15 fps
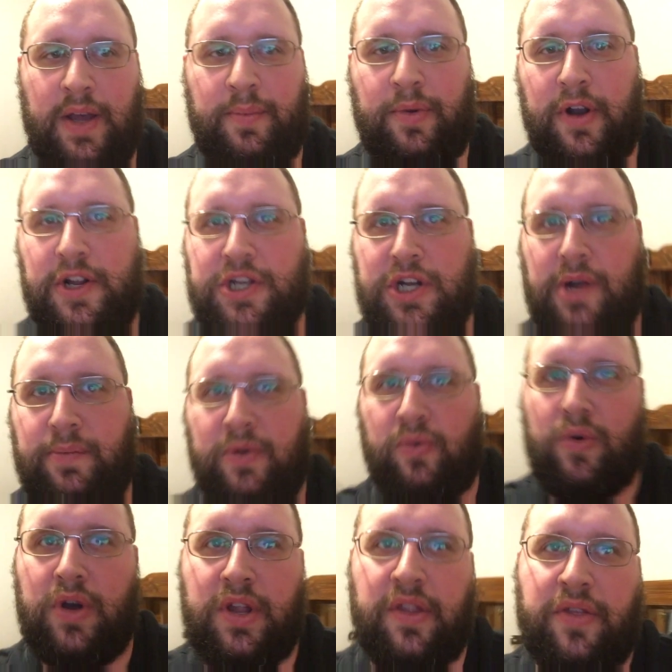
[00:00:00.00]
prediction number
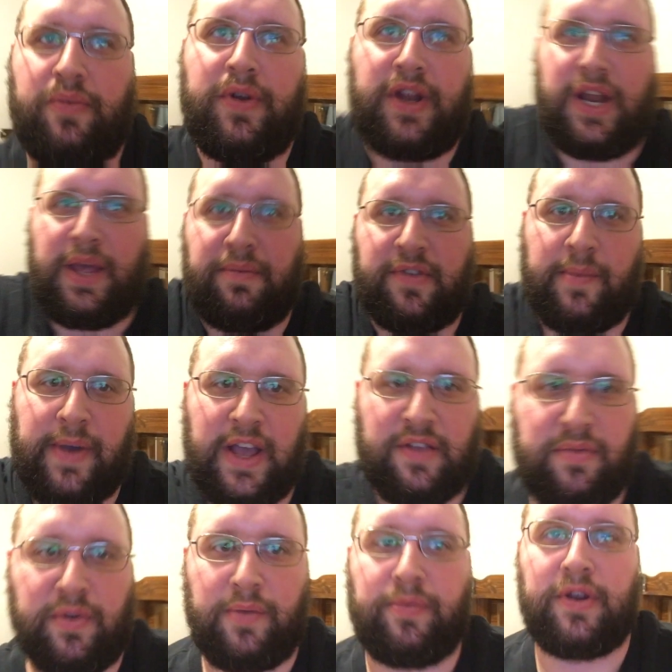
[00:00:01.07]
1, 3 names to
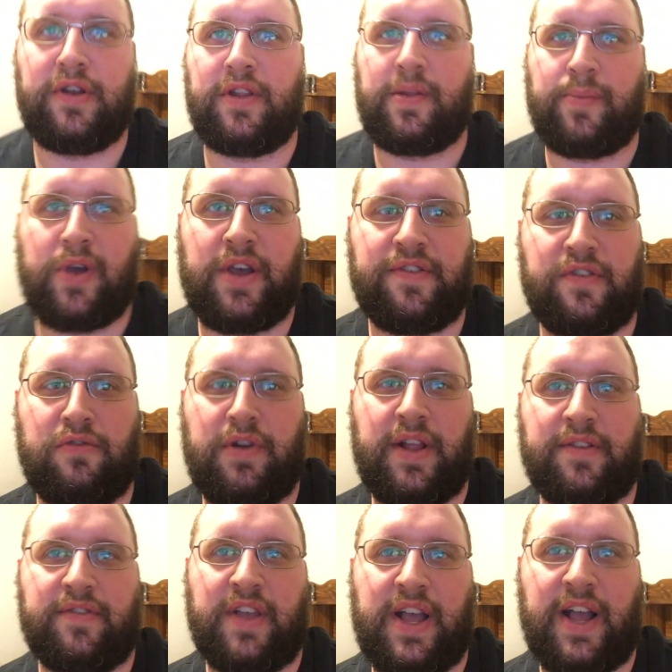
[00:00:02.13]
possibly bring to the Boston
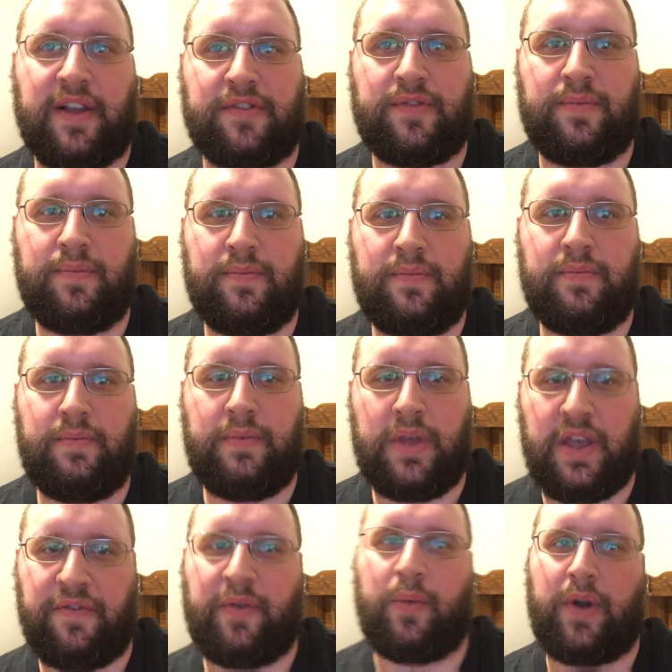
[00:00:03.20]
Red Sox,
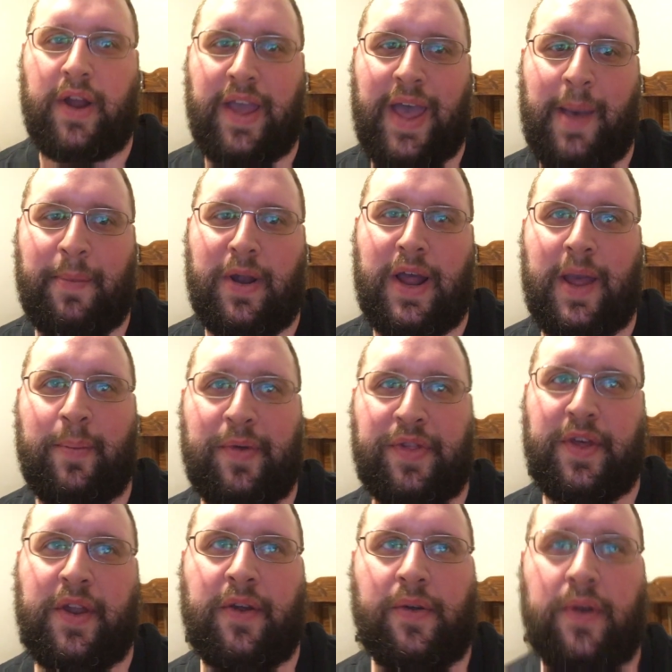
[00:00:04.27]
if it were to happen,
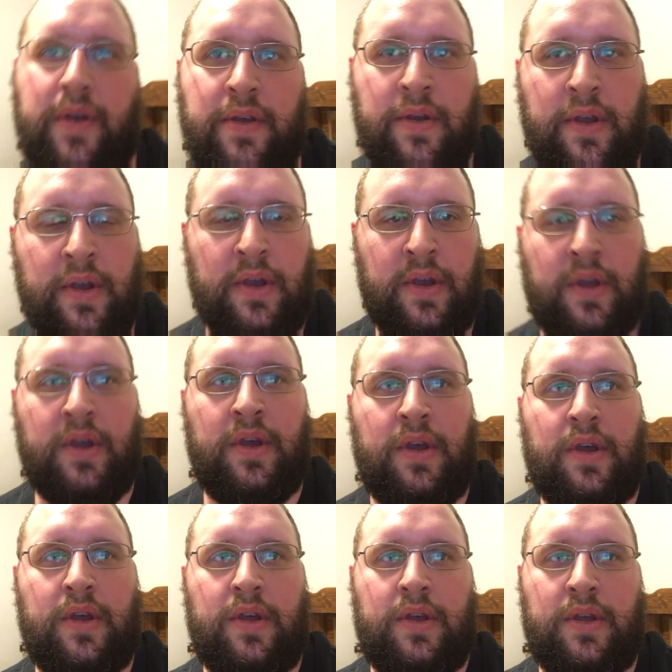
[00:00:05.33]
hypothetically.
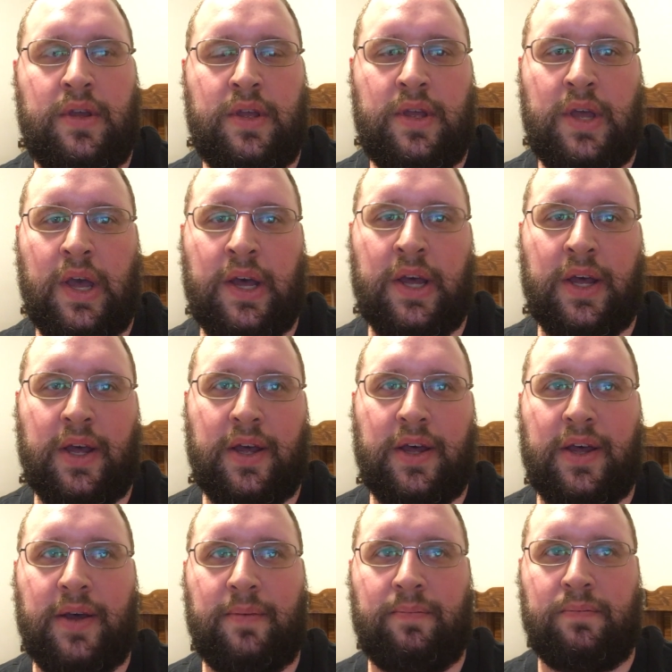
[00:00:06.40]

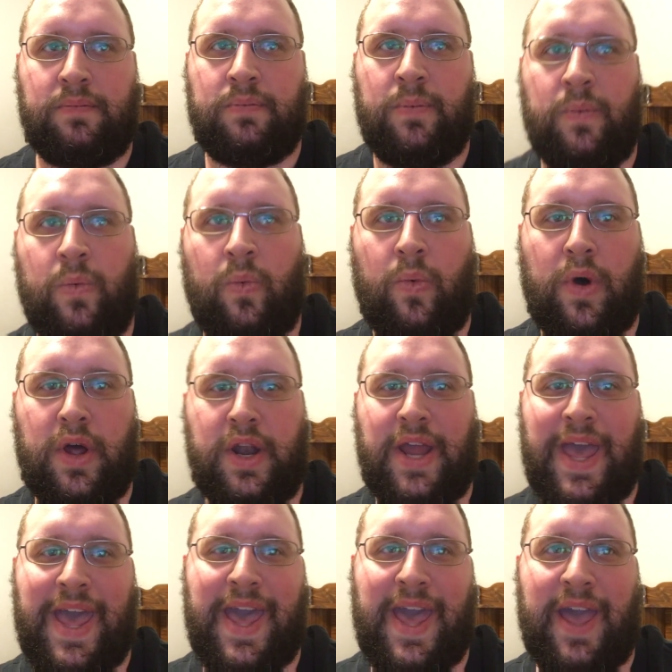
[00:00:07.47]

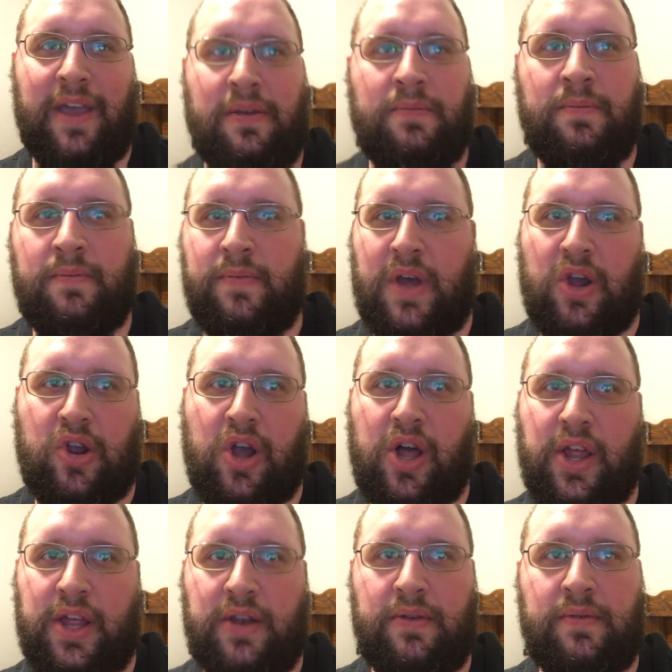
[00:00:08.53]
1A, I'll
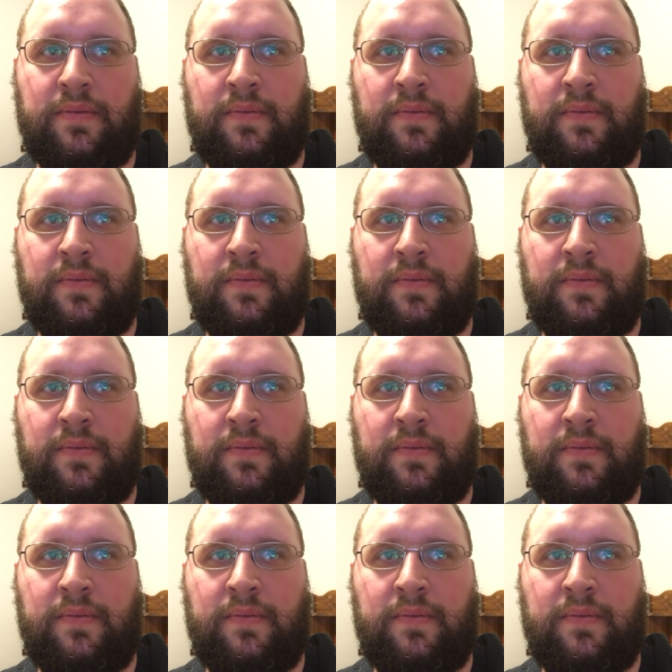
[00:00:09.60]
call it.